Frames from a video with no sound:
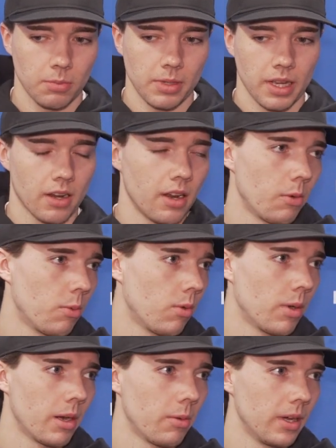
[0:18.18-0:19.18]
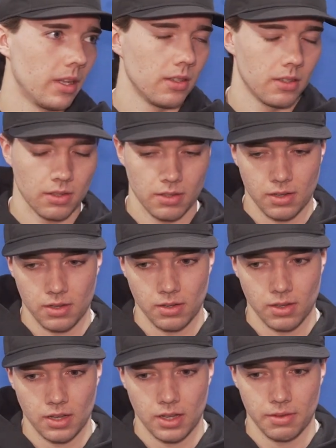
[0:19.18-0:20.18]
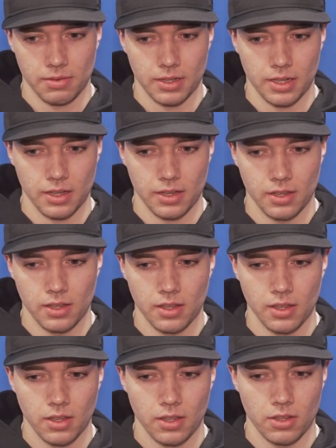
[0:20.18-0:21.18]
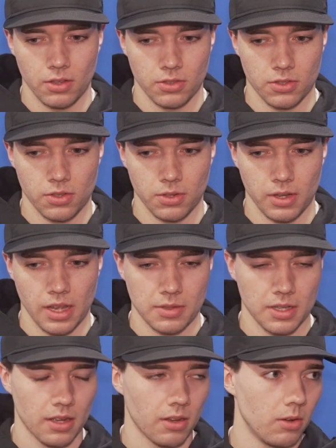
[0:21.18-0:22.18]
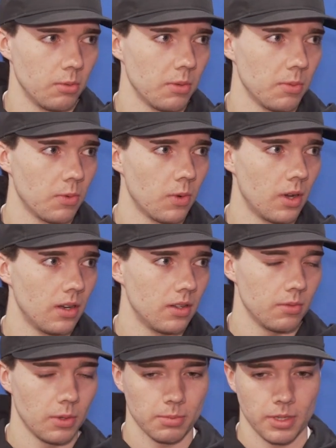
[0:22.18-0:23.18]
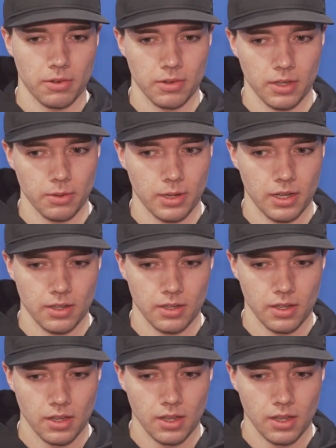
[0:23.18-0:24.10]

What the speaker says: quite well. You know, I feel like those two games at home when we won, we played really well.